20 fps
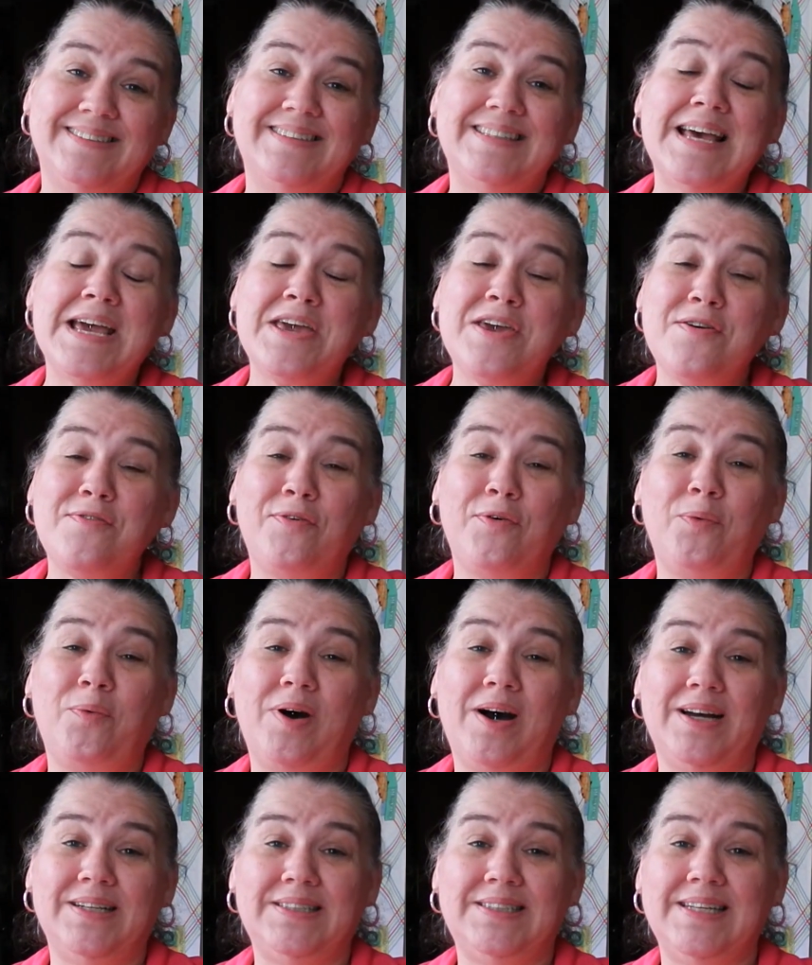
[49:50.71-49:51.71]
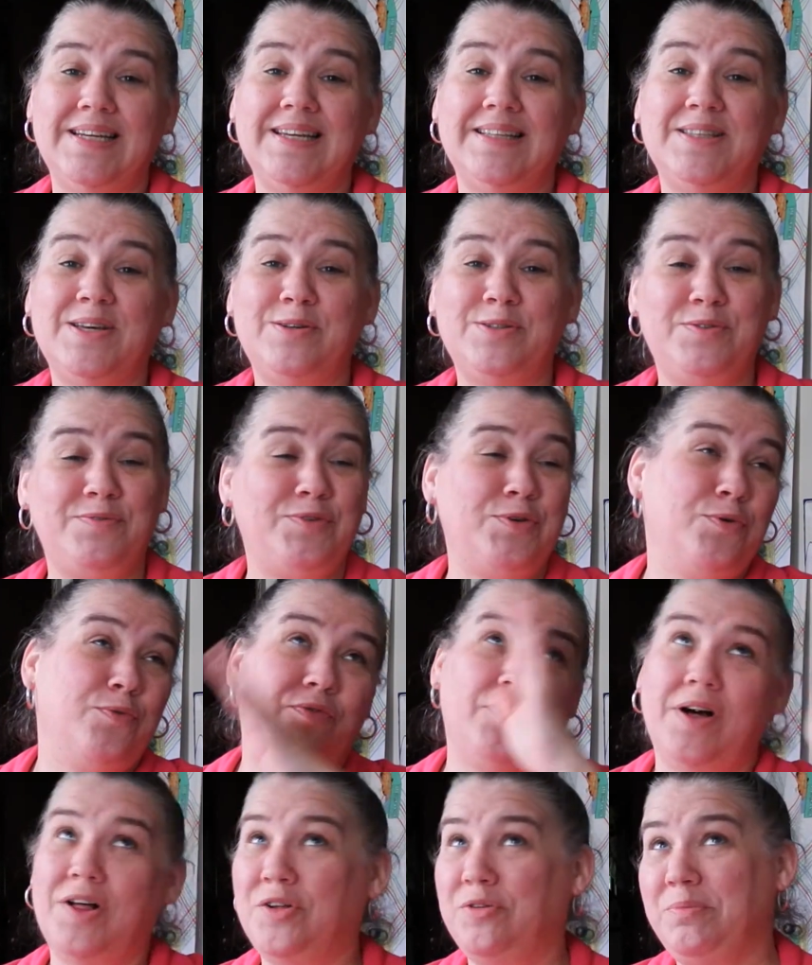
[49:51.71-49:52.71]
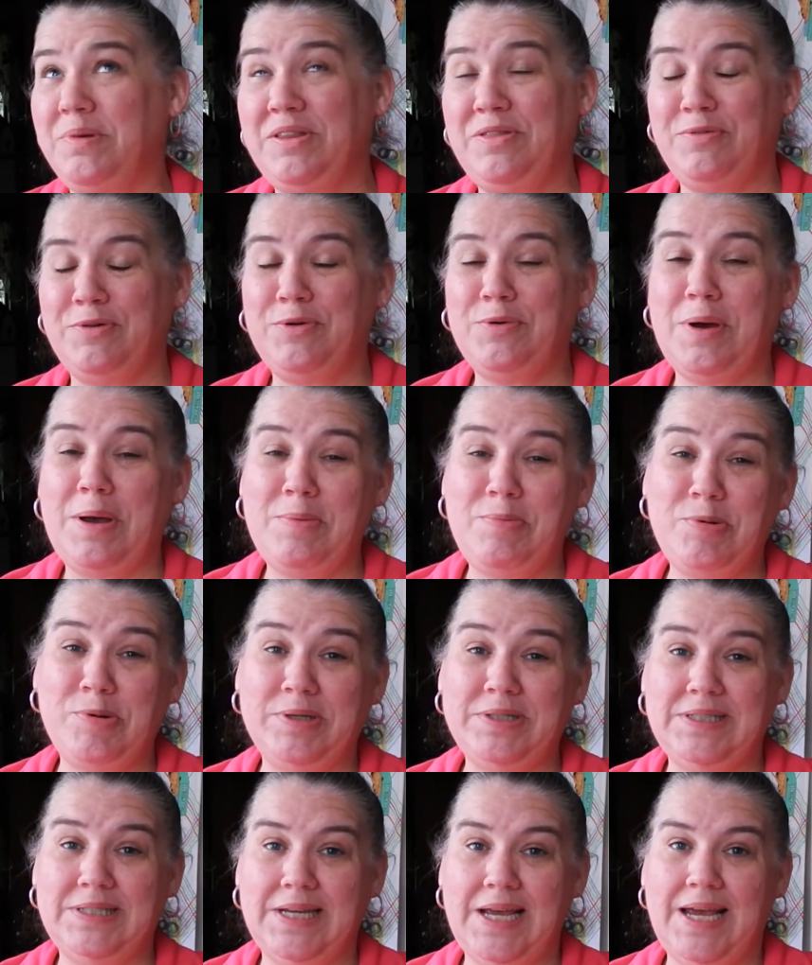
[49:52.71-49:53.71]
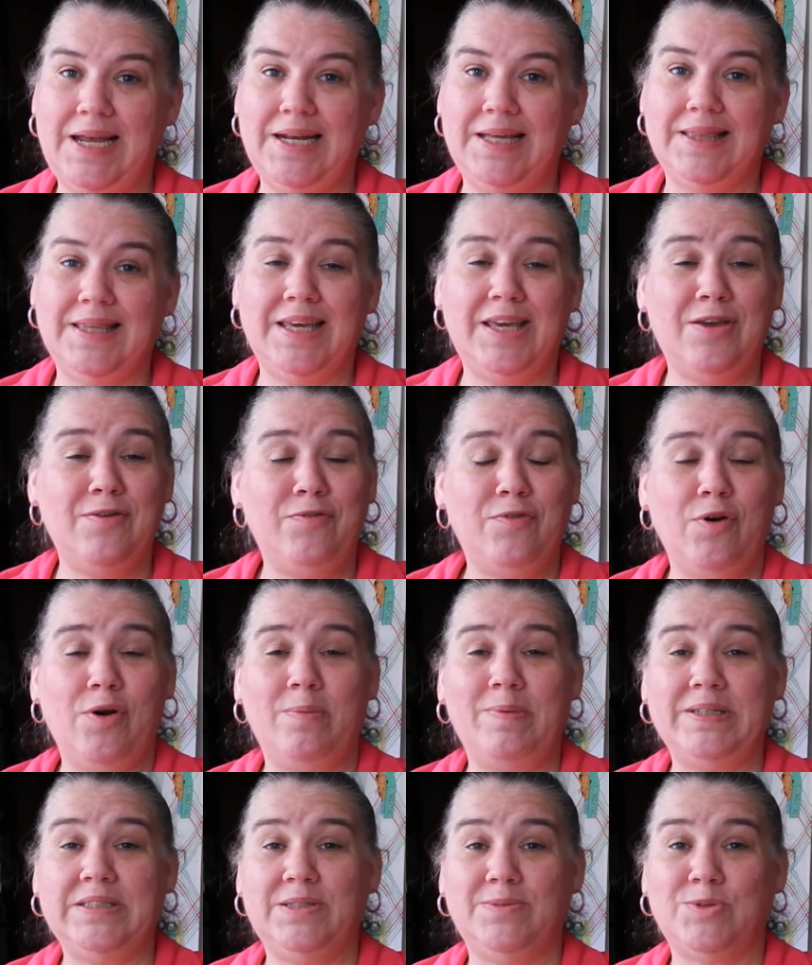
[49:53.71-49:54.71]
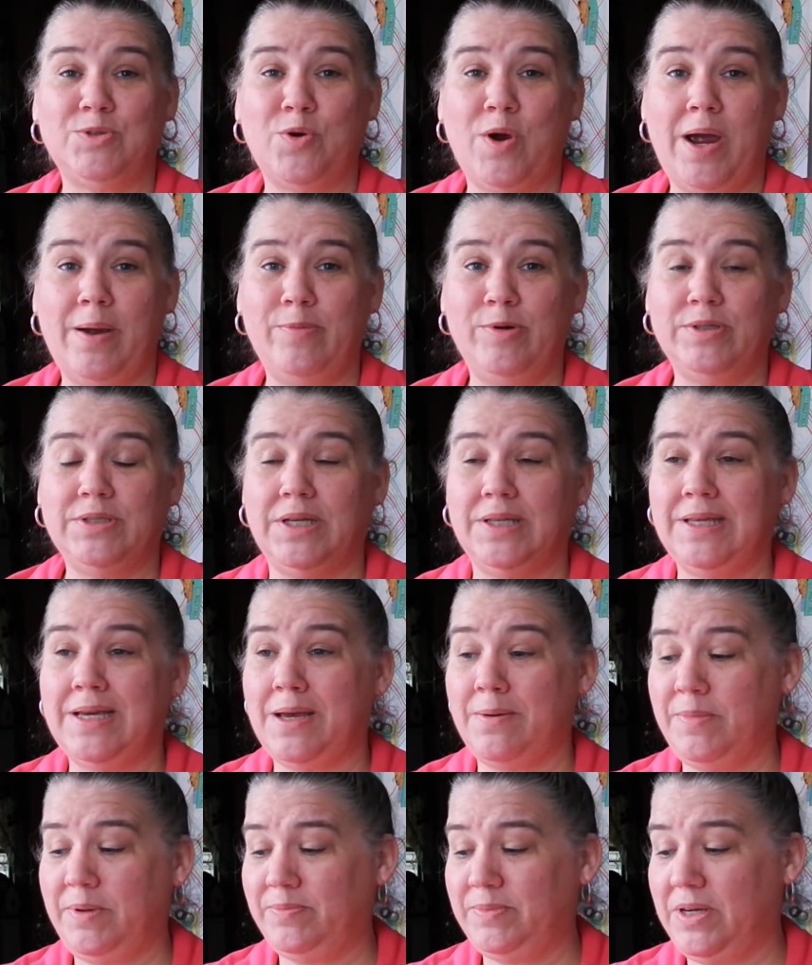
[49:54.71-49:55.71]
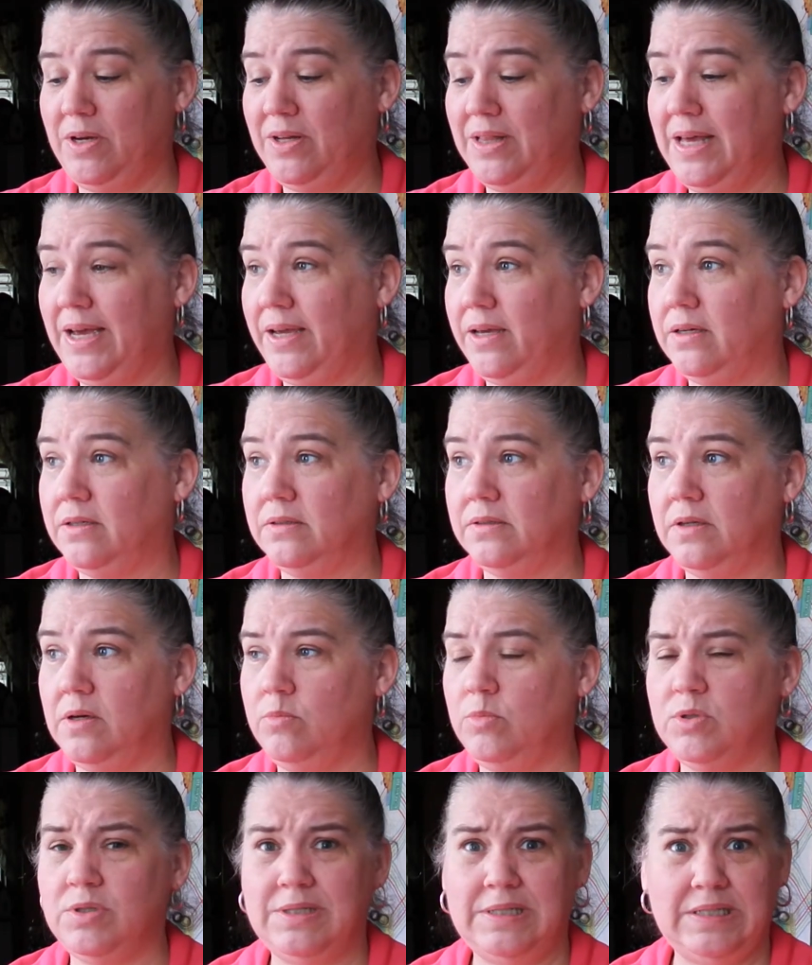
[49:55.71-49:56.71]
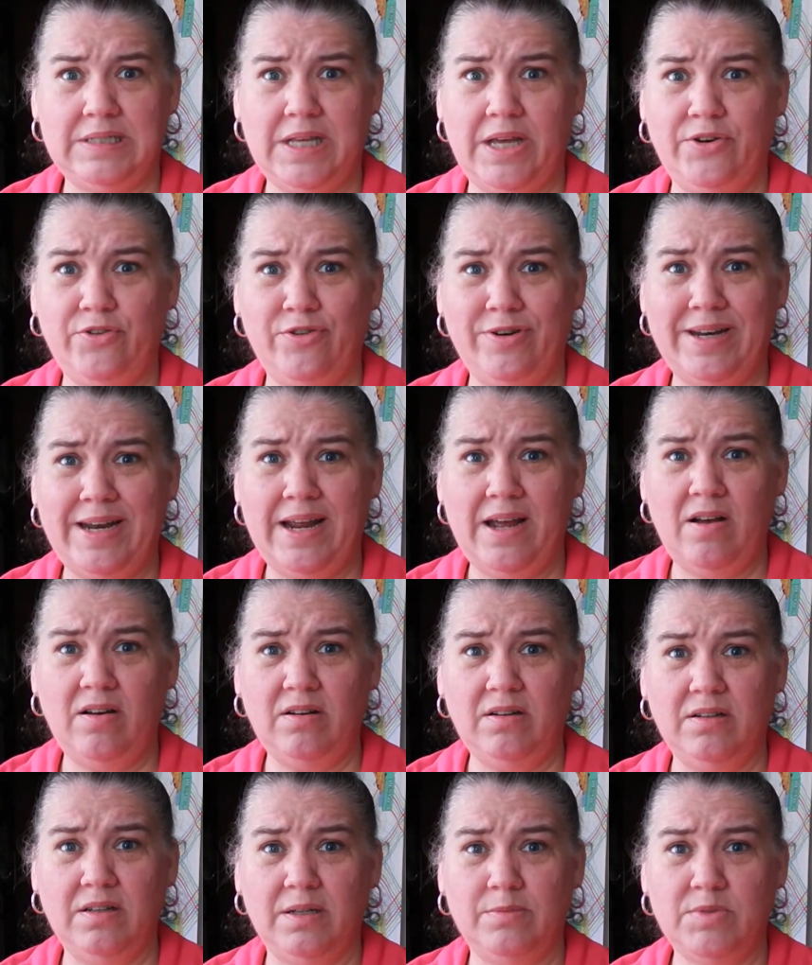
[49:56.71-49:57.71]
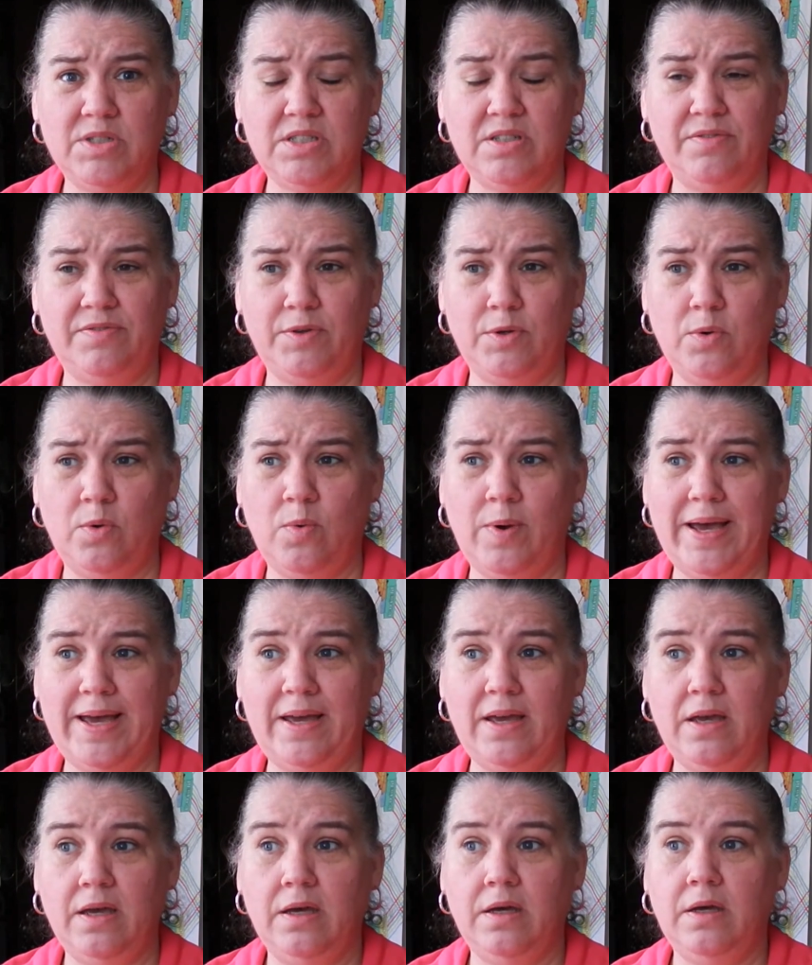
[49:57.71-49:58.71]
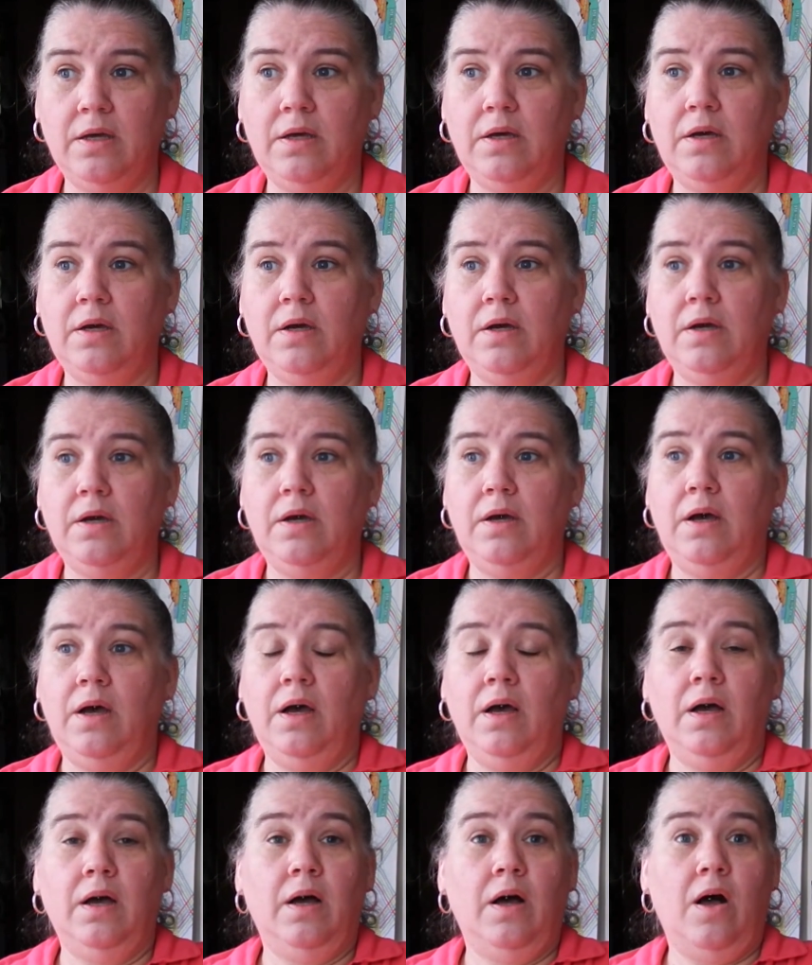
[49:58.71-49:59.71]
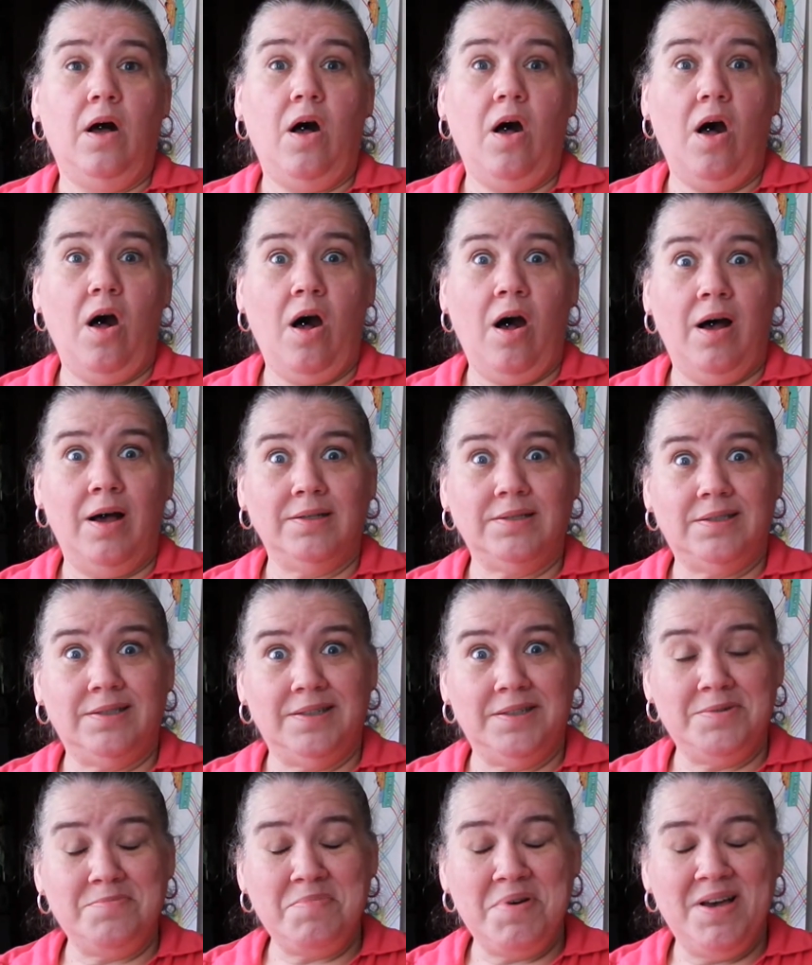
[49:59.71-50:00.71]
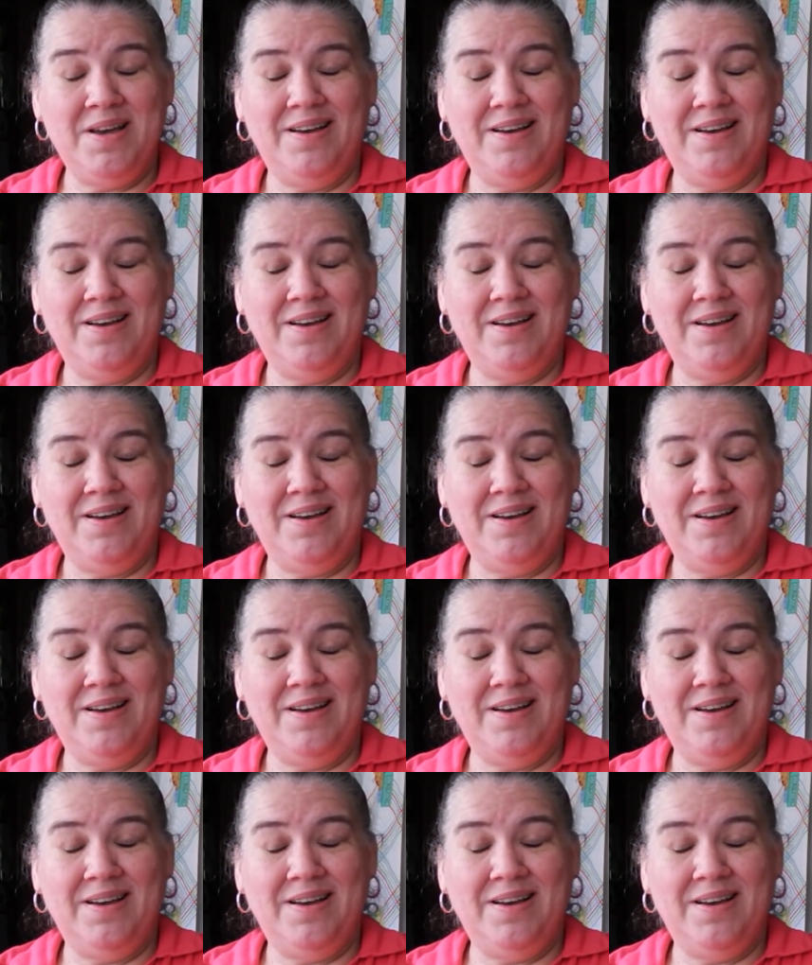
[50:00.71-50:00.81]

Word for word: Thank you for watching. Those of you who followed me through, I appreciate it. Thank you for all my subscribers. I think I'm up to like almost 600 now. I'm just a few away. Awesome.